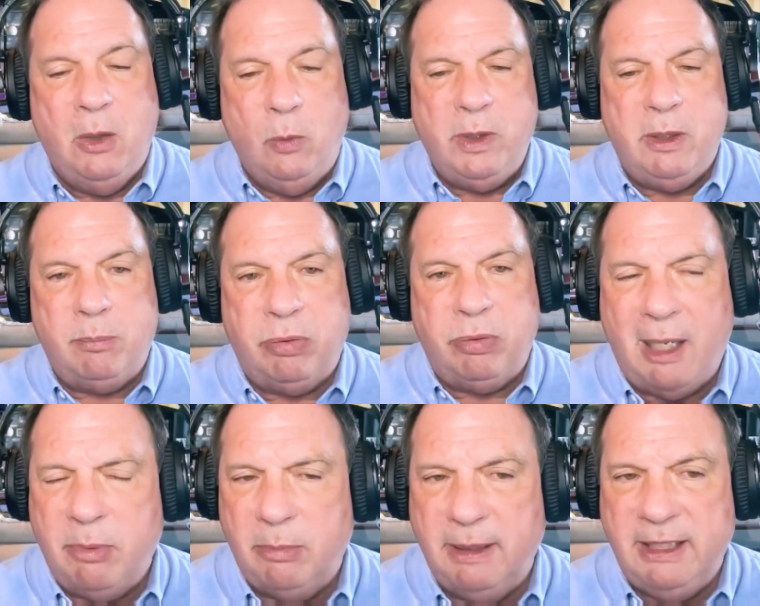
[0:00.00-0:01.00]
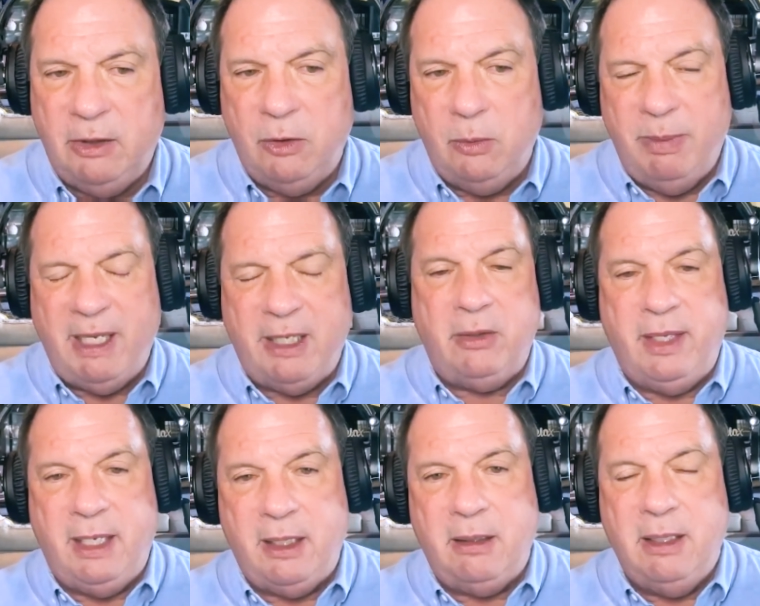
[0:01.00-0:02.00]
We could probably do better
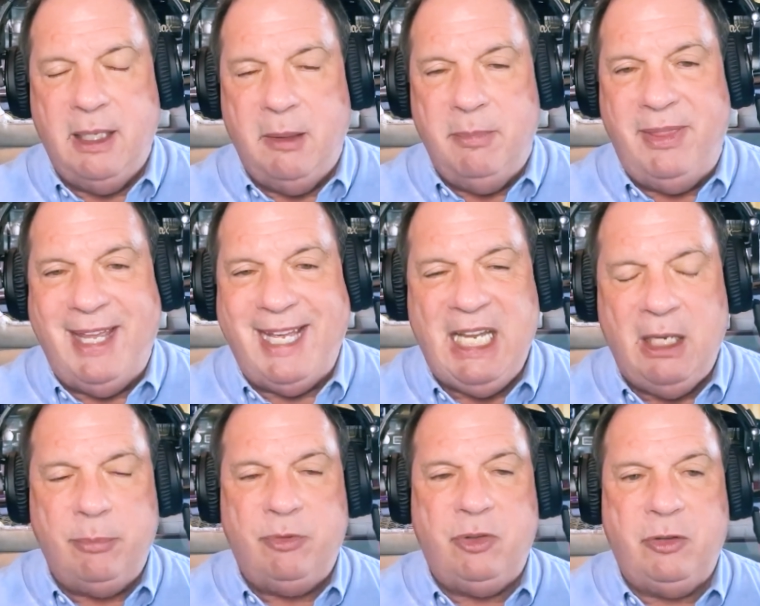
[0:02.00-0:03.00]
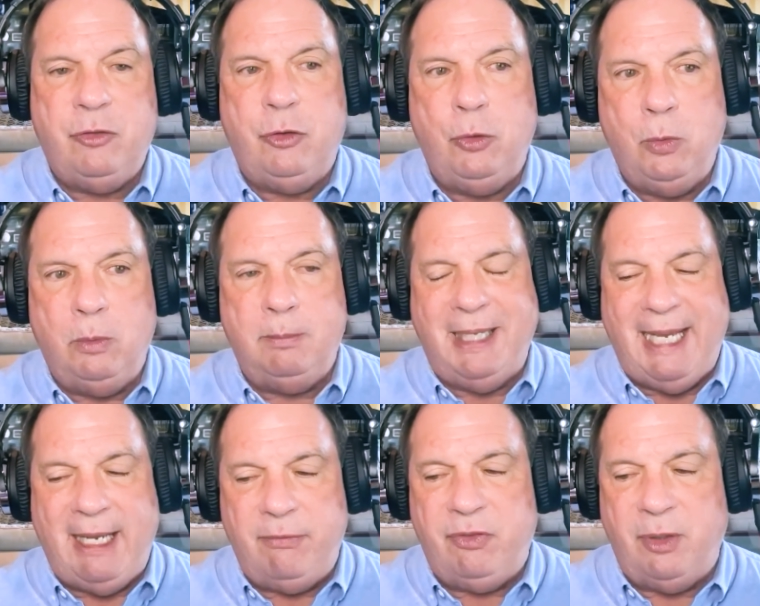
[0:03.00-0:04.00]
there, but that helps us to
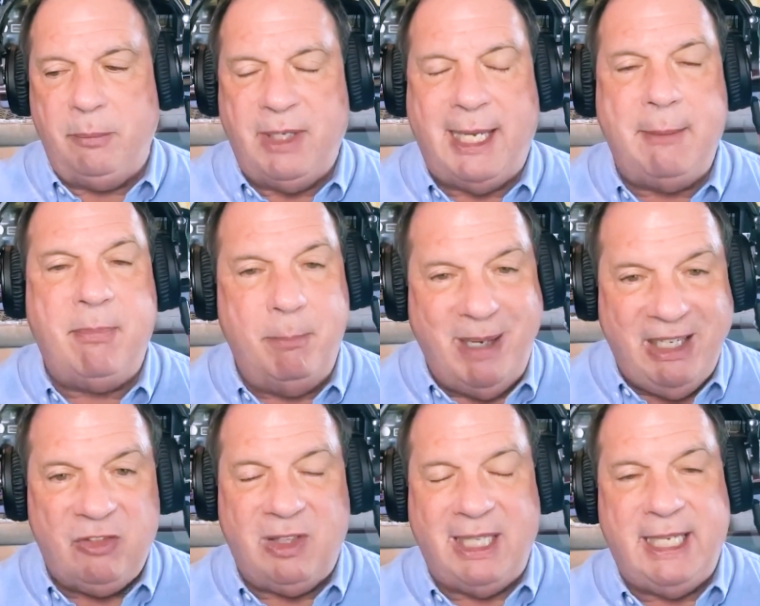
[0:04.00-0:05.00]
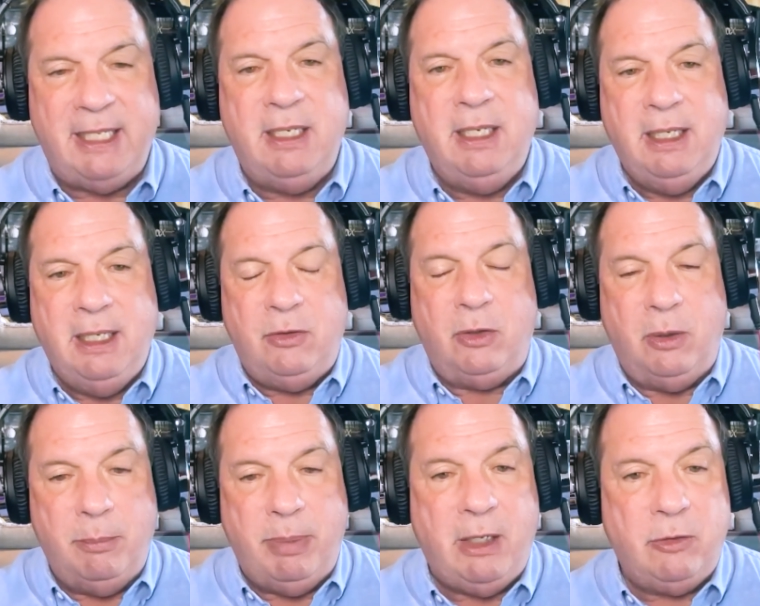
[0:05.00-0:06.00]
have some type of baseline to
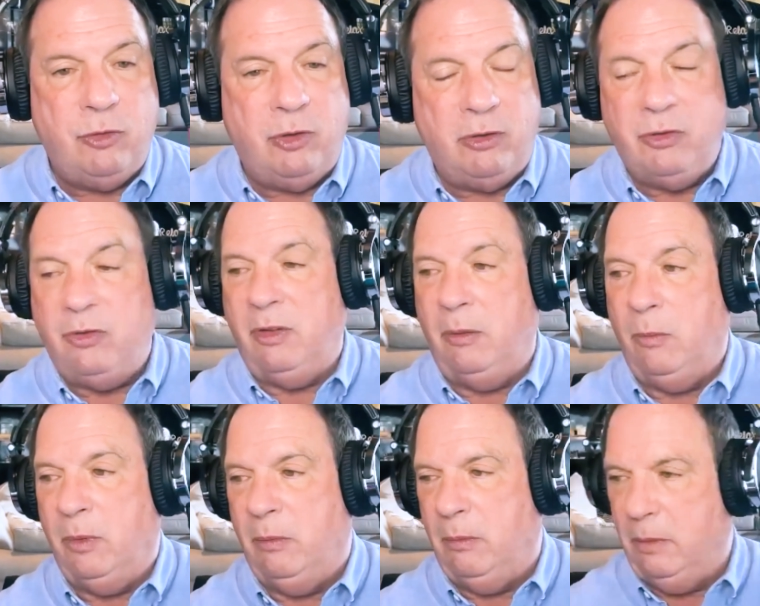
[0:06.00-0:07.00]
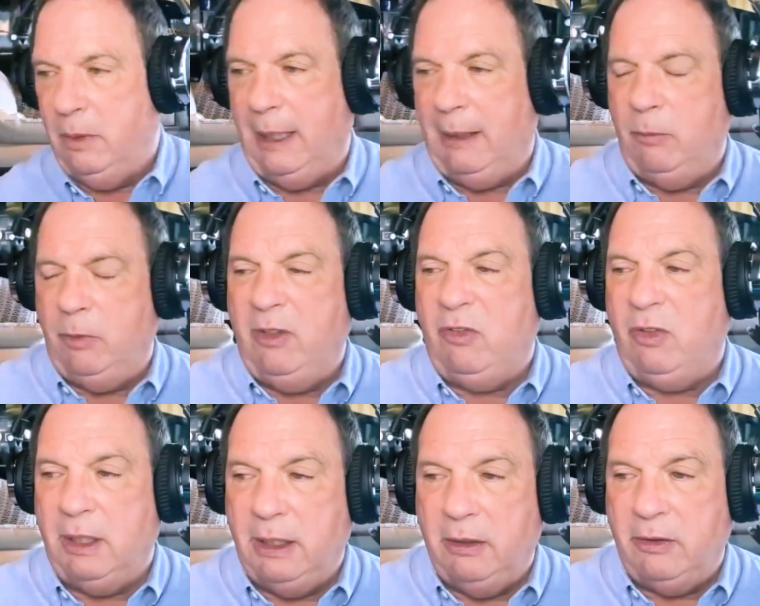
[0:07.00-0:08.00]
compare churches. And we
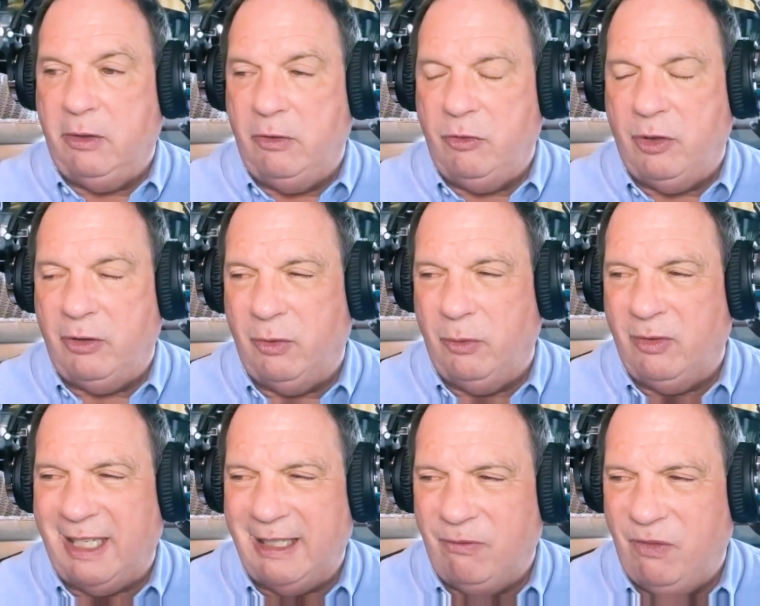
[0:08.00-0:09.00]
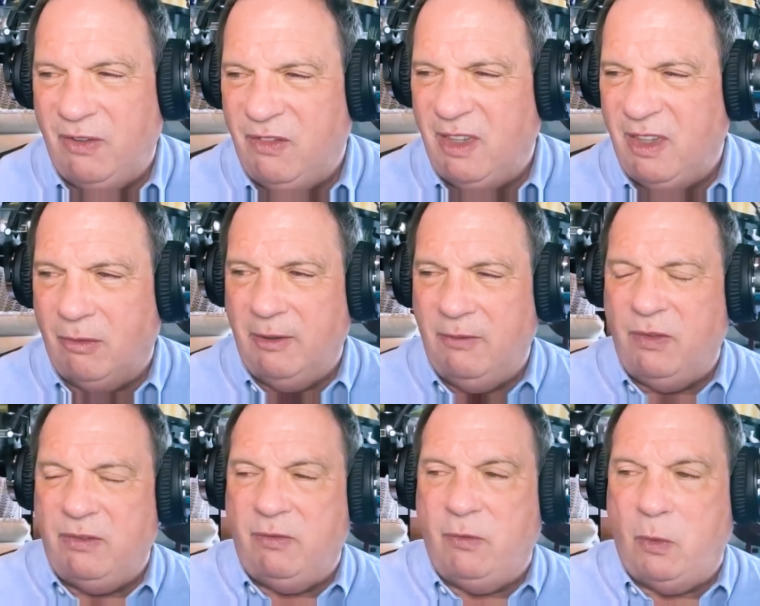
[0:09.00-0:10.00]
recently looked at a church that was like $53,
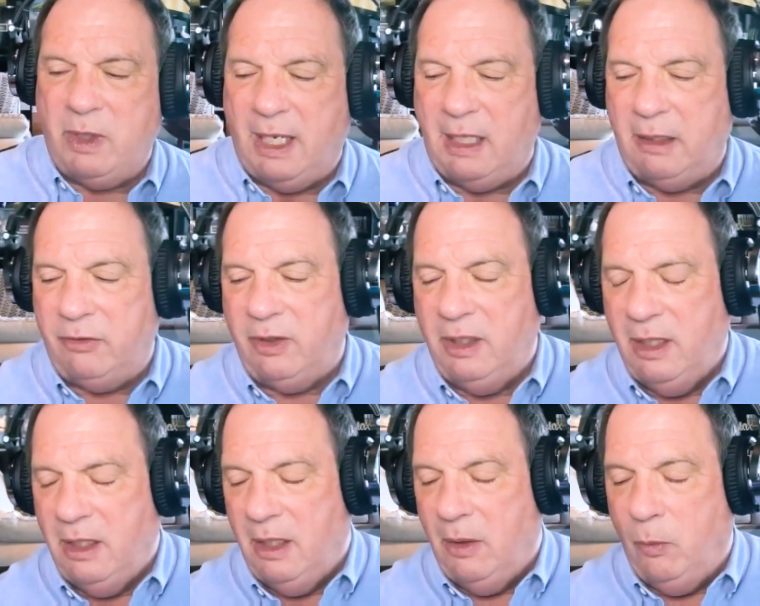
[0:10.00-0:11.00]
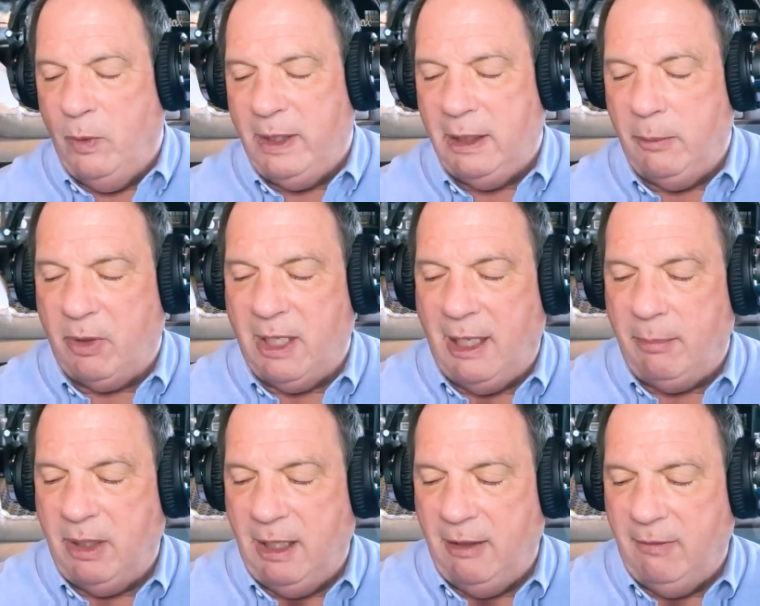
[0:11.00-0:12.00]
$54 weekly per
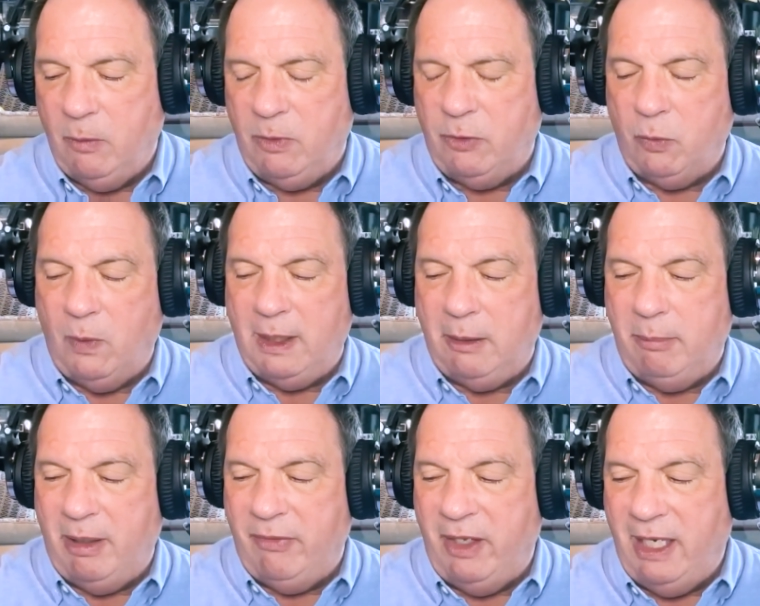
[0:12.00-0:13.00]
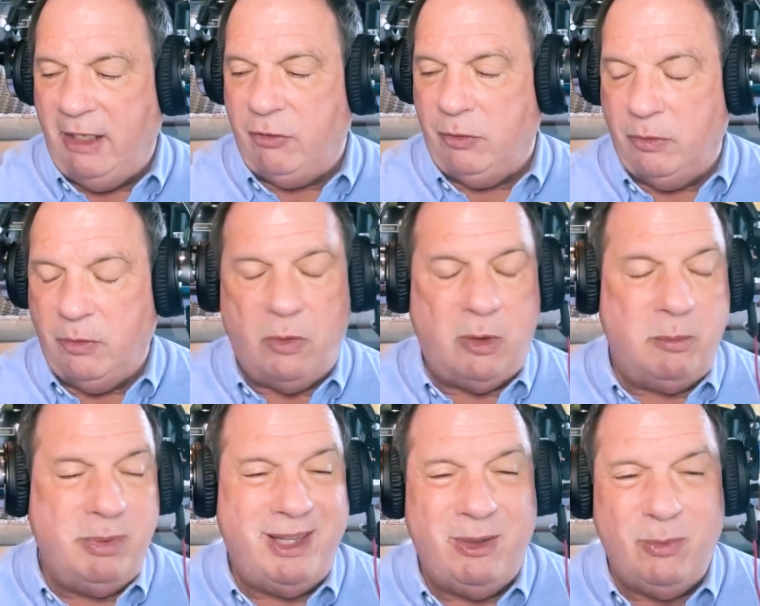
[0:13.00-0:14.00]
capita giving, which is well above the national
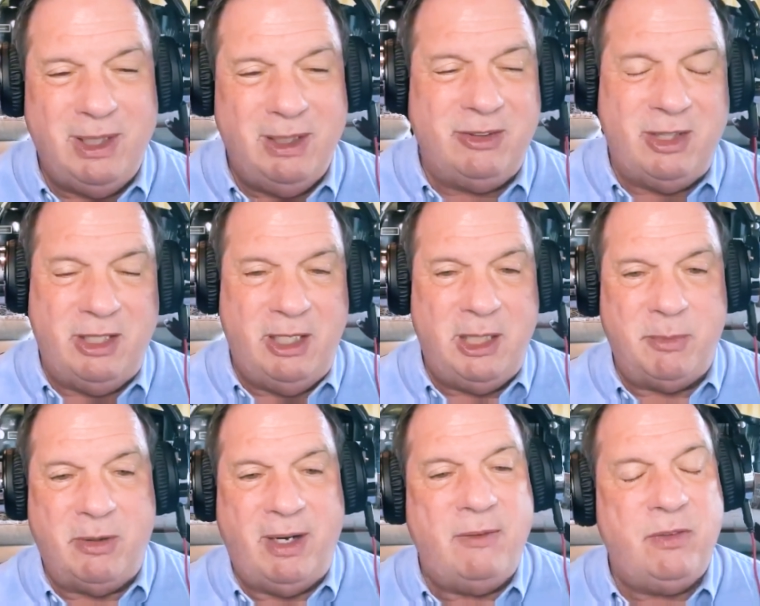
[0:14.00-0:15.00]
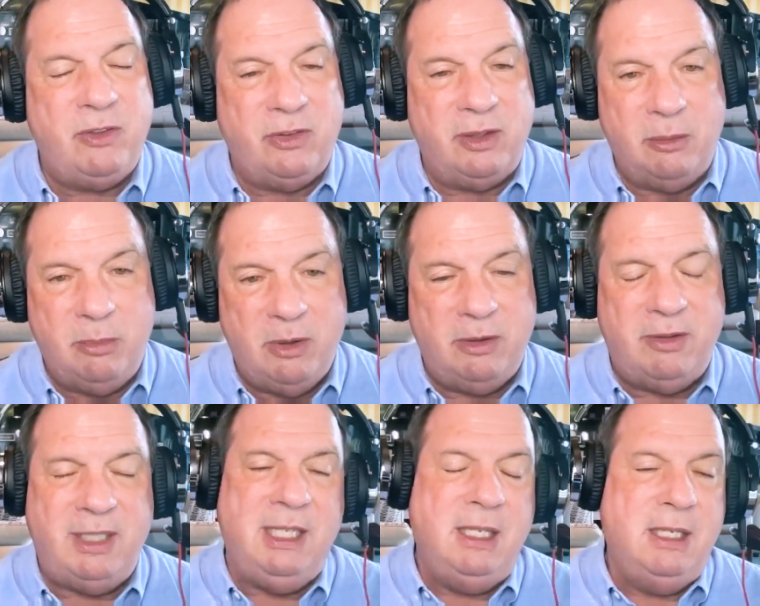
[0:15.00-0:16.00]
norm. But then we looked at the demographics of the
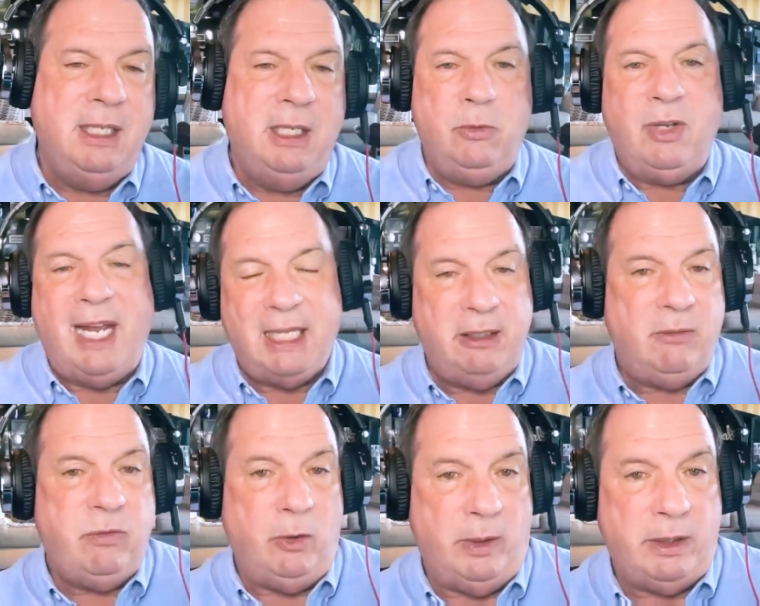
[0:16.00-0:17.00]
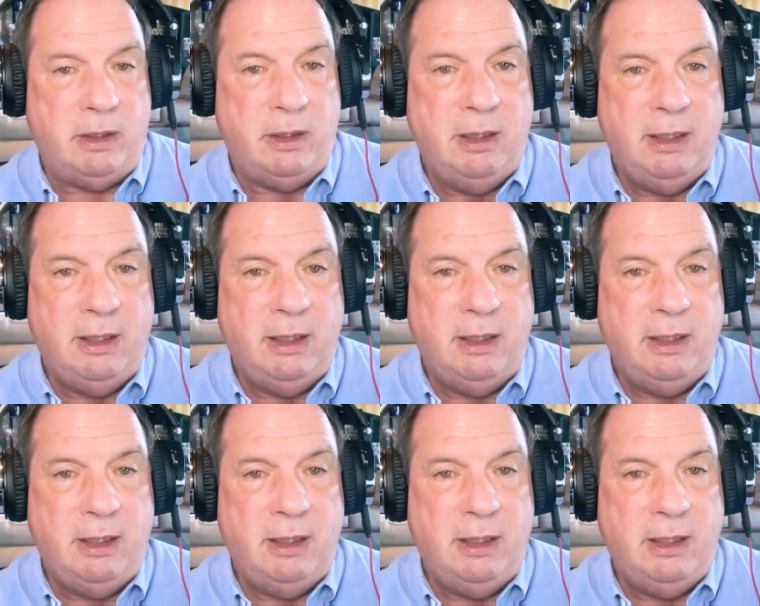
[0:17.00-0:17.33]
community. It was highly affluent.